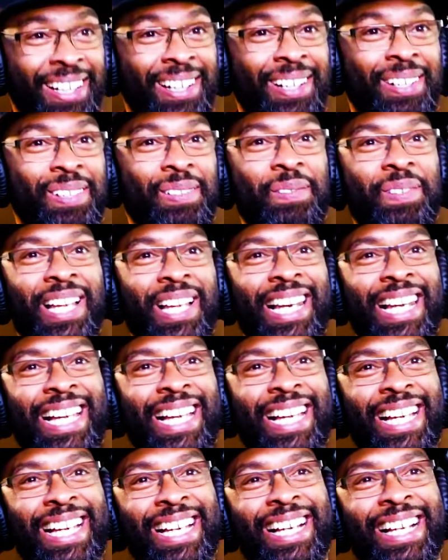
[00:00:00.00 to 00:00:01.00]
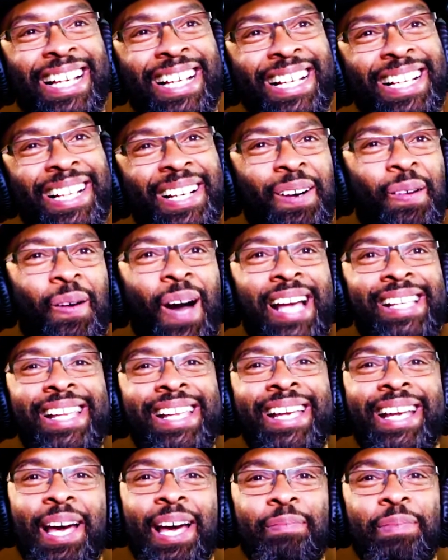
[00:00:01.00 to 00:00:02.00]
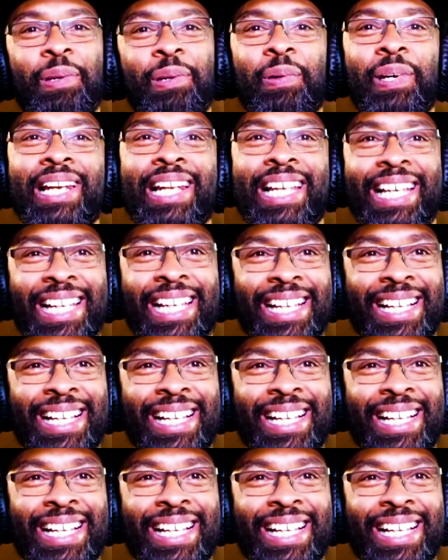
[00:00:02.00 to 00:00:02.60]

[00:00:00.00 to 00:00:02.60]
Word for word: Willie. Why you think I be Willie?